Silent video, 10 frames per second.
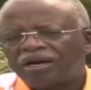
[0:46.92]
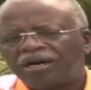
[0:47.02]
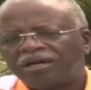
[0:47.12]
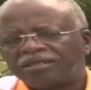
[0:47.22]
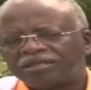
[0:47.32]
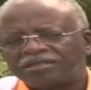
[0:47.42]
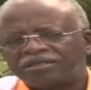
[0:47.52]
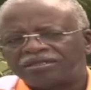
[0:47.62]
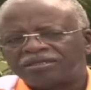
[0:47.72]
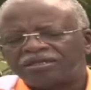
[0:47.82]
are that
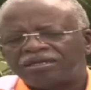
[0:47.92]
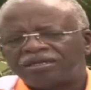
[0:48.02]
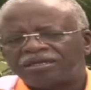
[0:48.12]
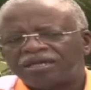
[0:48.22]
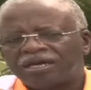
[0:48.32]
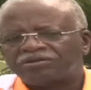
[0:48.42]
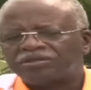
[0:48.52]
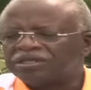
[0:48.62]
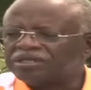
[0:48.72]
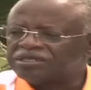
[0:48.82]

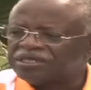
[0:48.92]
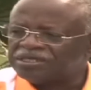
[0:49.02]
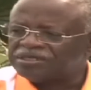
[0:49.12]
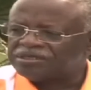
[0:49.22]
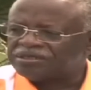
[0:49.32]
actually there is